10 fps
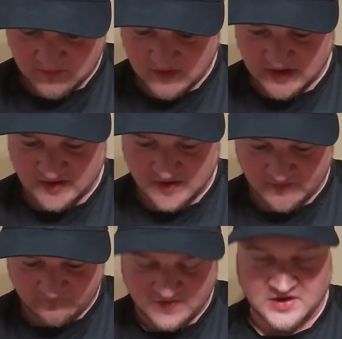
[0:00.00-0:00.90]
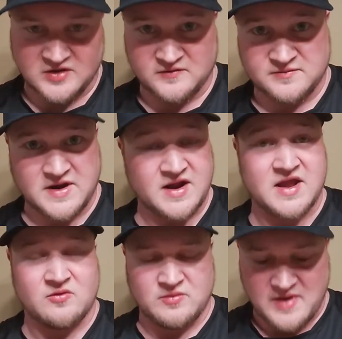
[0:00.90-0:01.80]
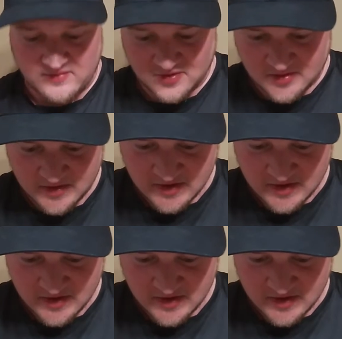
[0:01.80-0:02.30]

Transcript: in another video that I can't remember.